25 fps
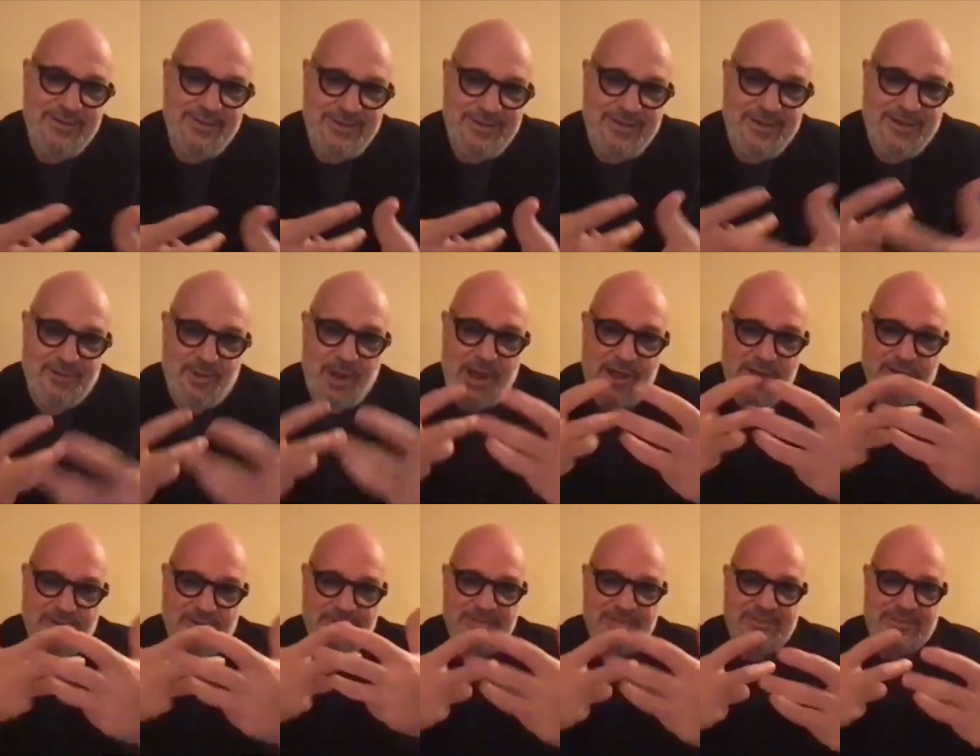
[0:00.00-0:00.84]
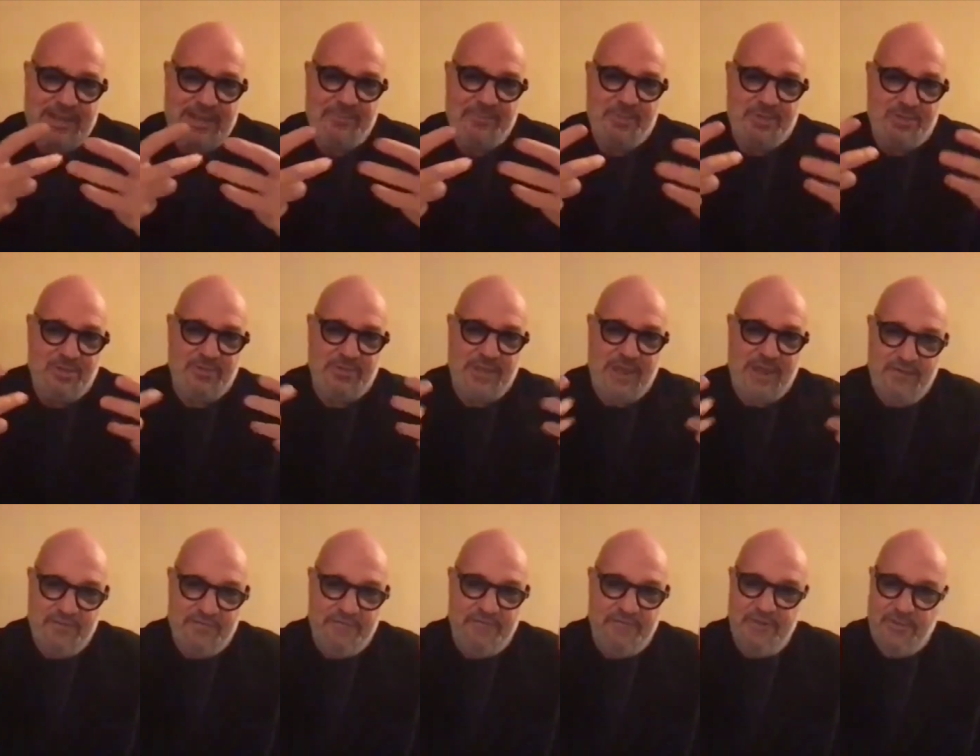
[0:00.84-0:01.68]
around. It's like, because
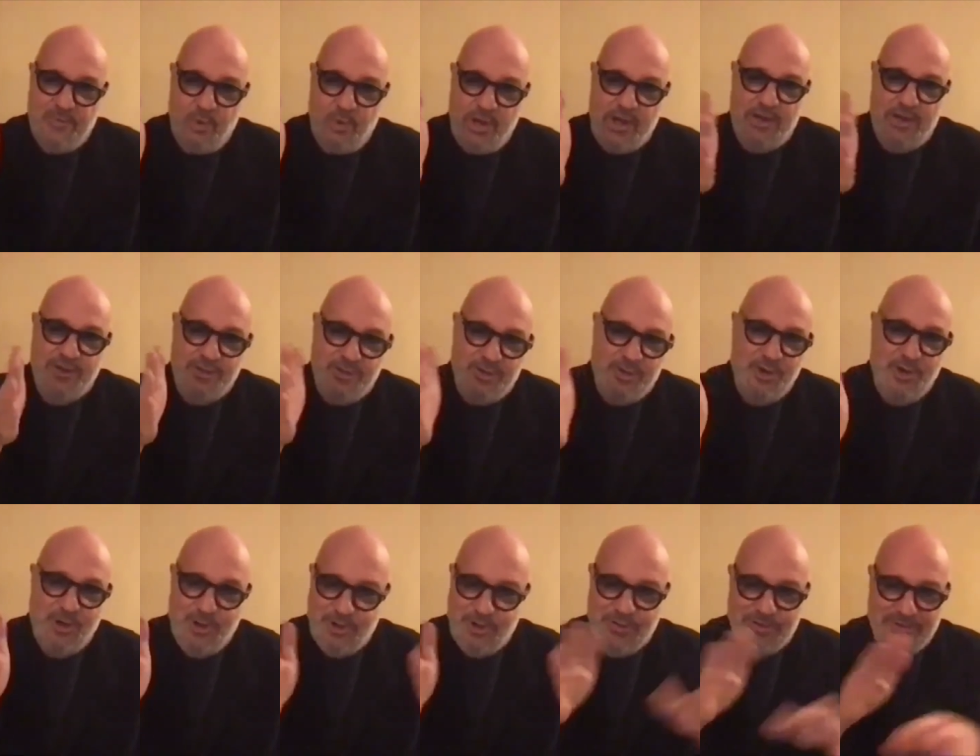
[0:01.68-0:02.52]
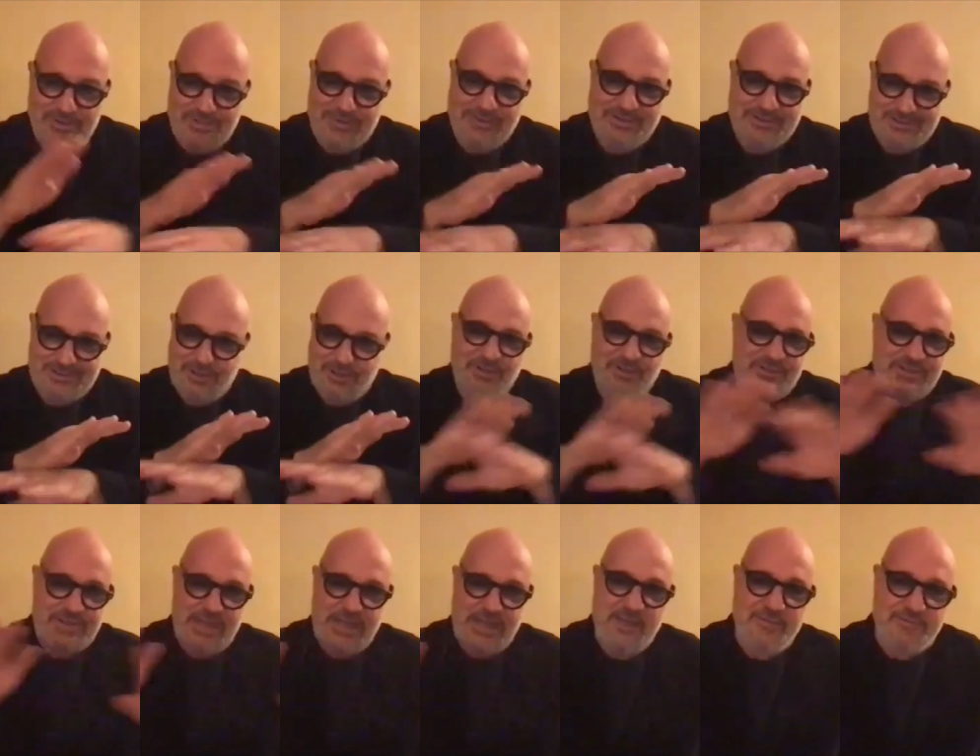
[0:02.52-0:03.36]
everywhere you go, there's no
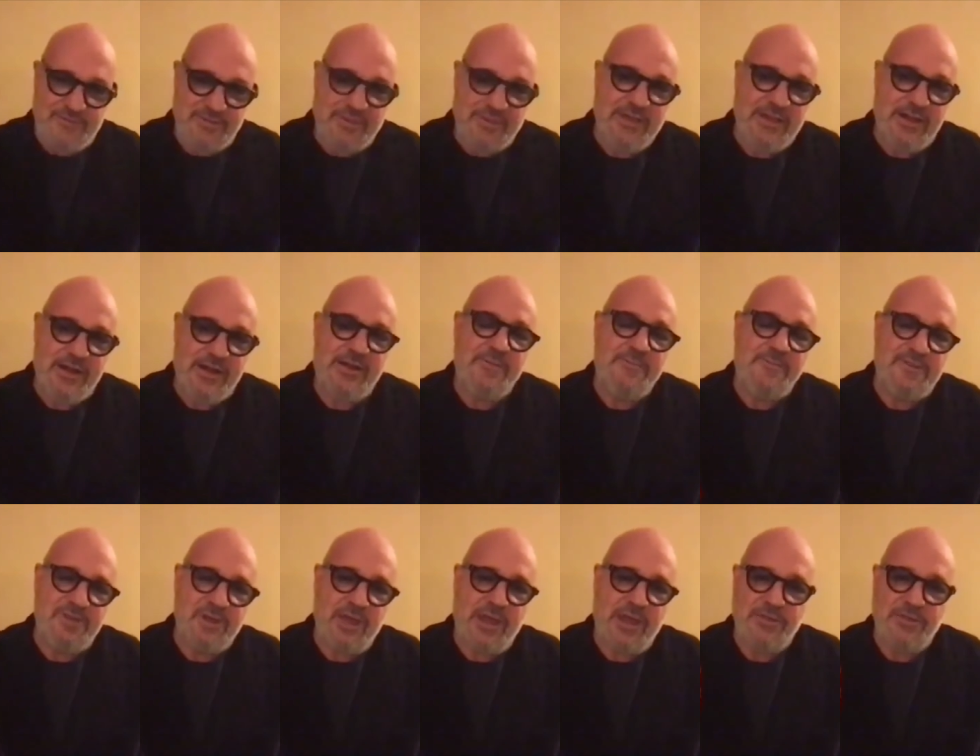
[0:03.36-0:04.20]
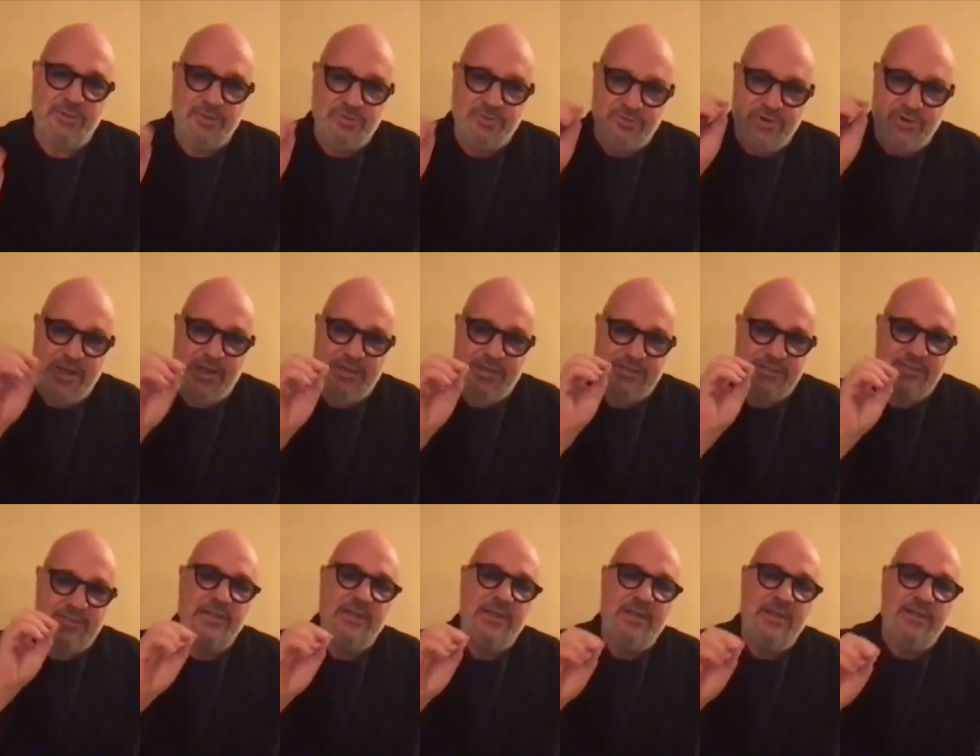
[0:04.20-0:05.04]
safe there. So I had to
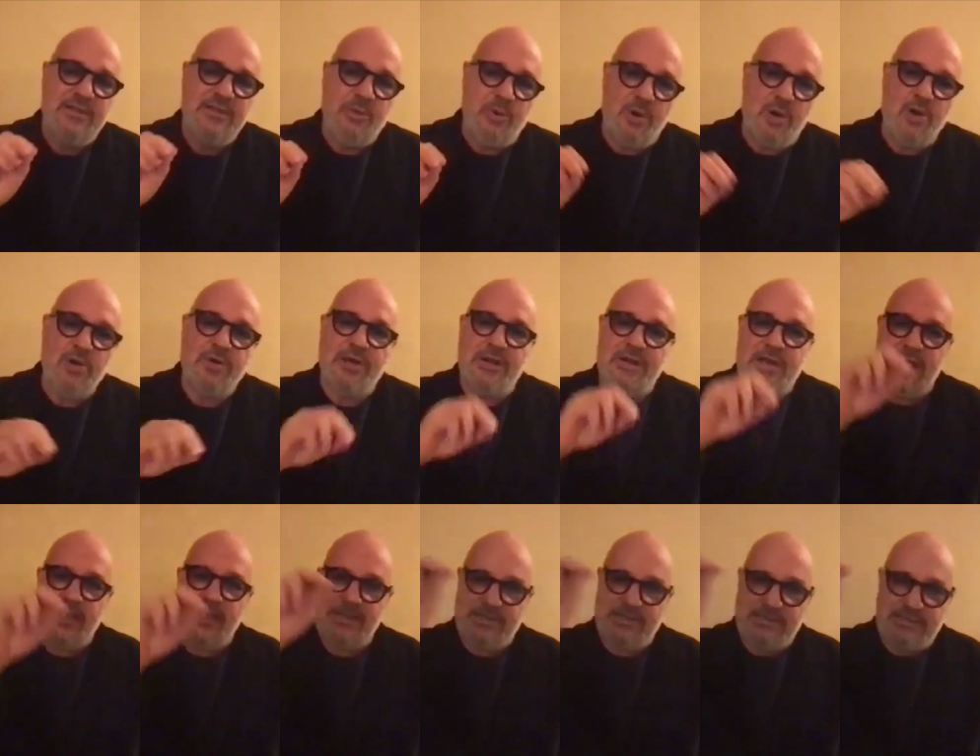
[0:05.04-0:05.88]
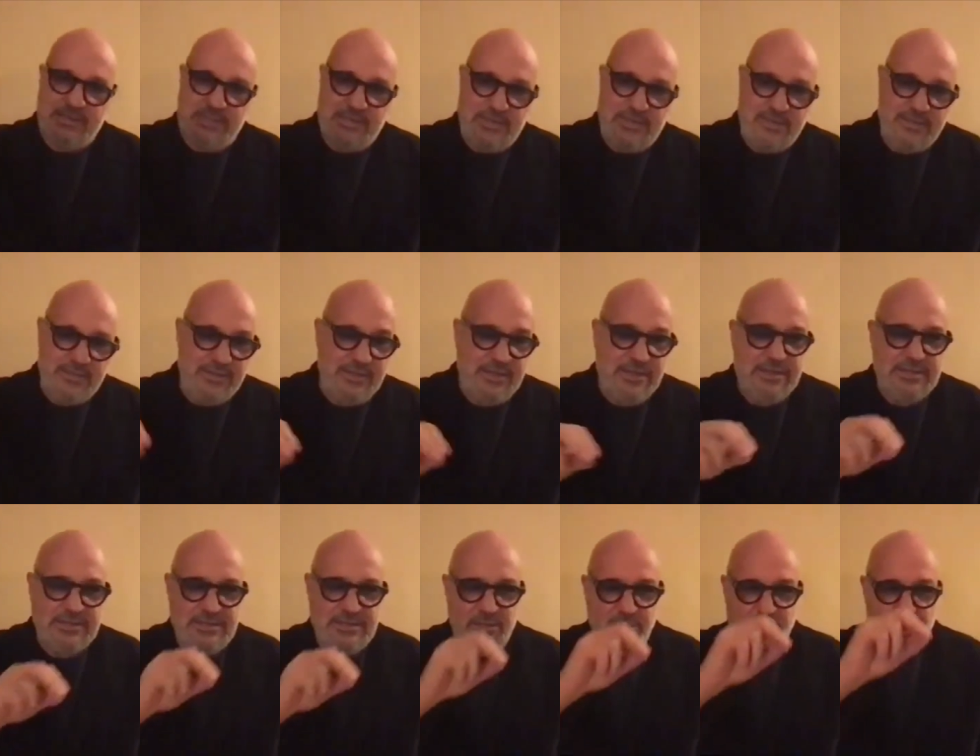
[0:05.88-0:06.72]
trust. They were organizing
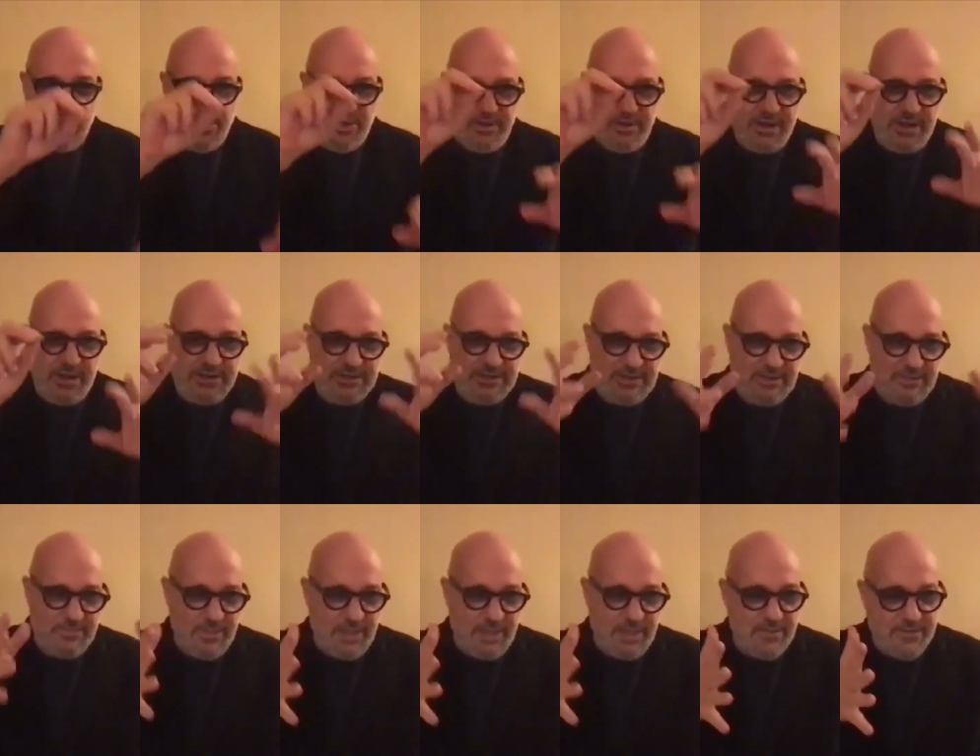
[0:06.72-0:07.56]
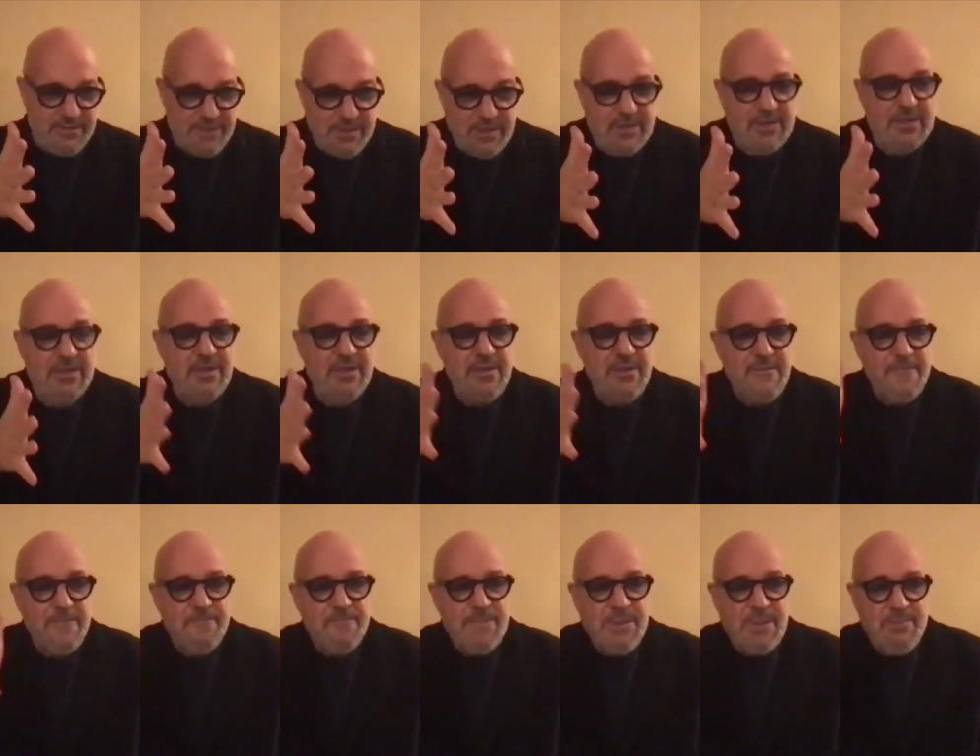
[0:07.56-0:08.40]
things. They were organizing my thing,
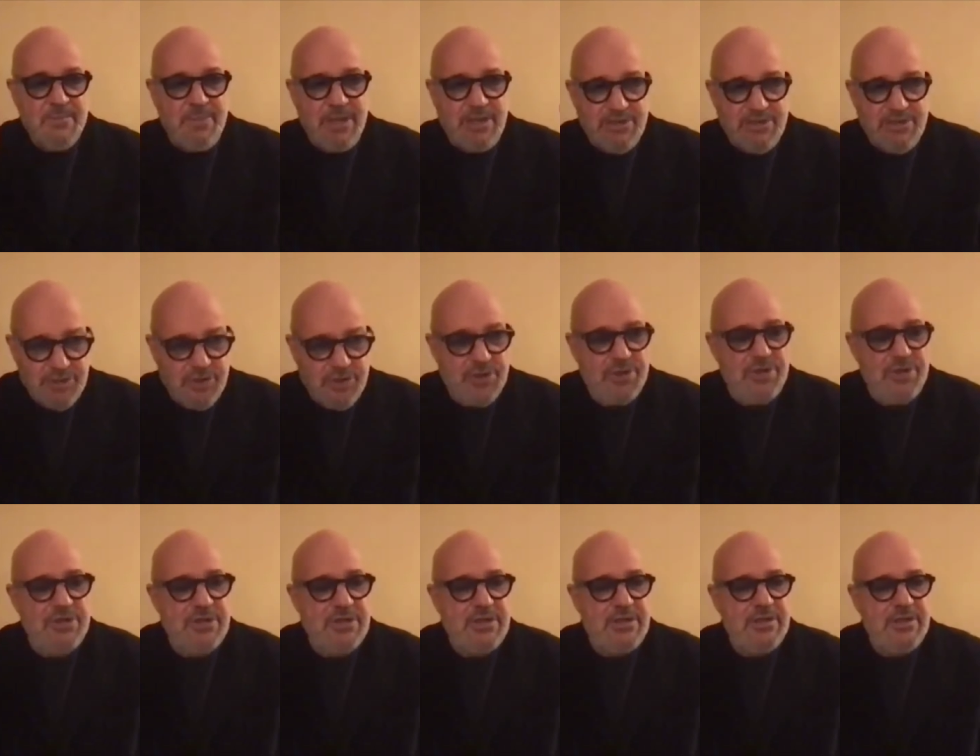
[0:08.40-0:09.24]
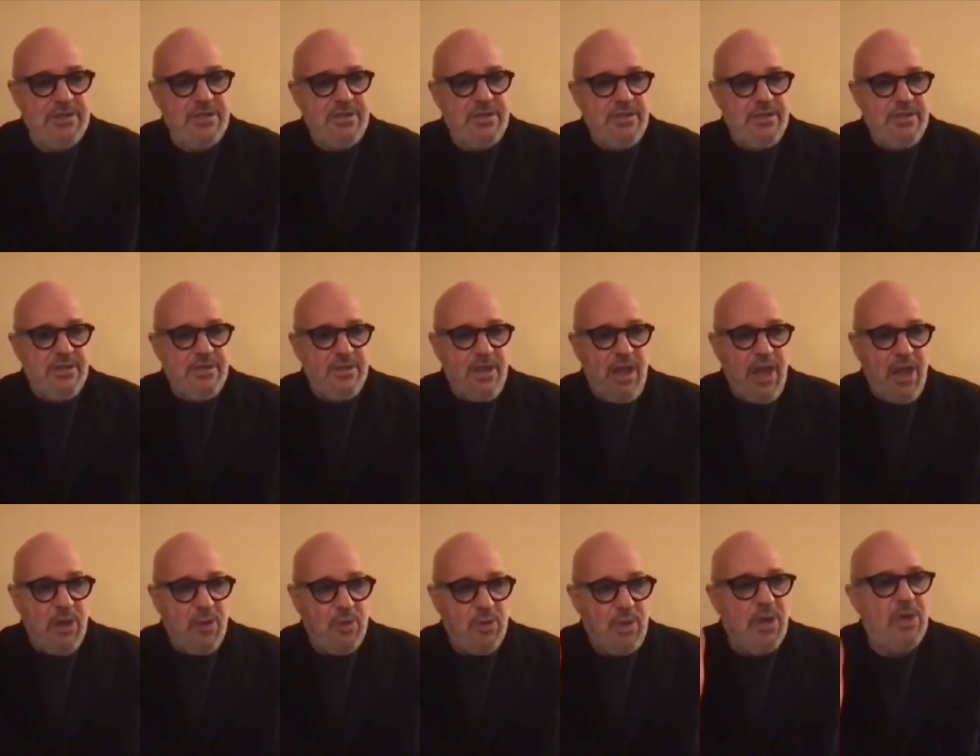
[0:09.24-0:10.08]
my journey,
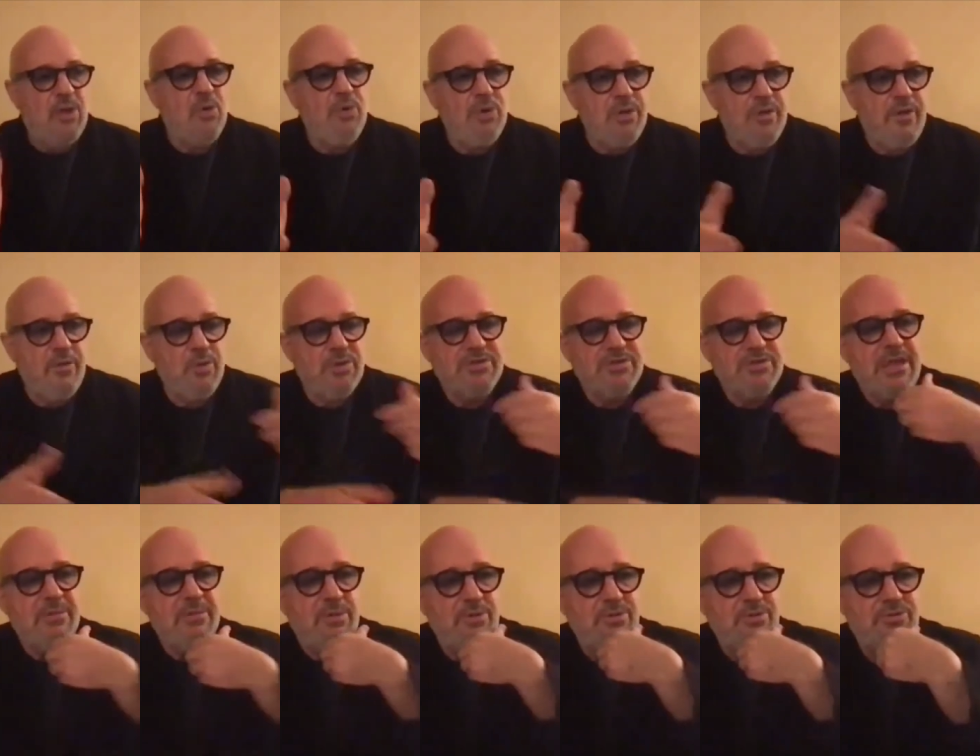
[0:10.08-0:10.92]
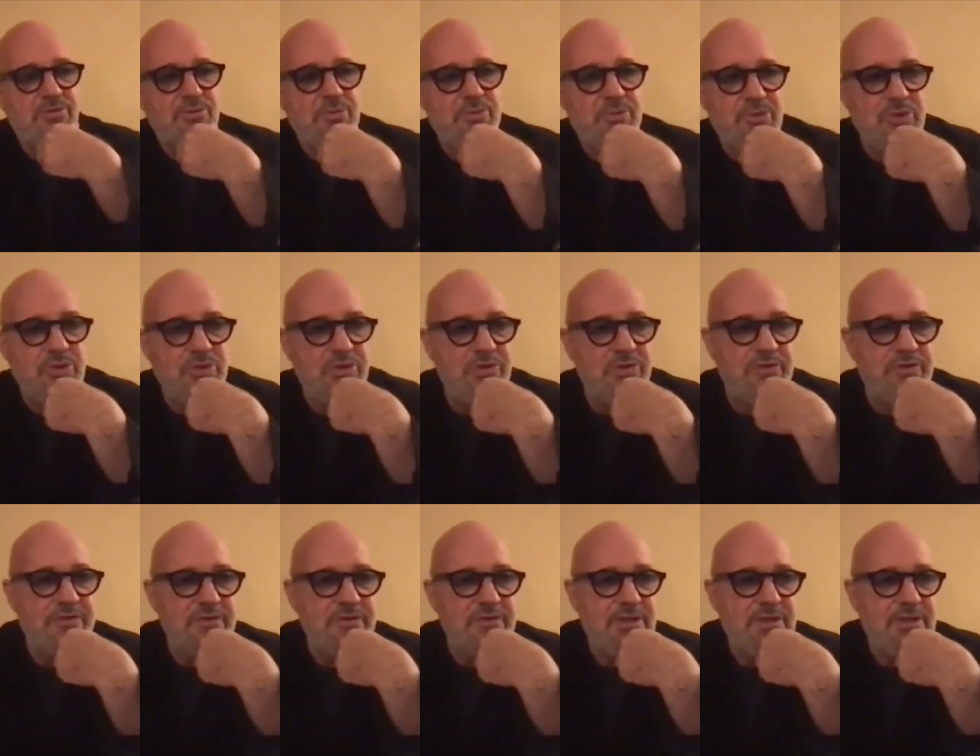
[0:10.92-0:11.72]
how I was able to move.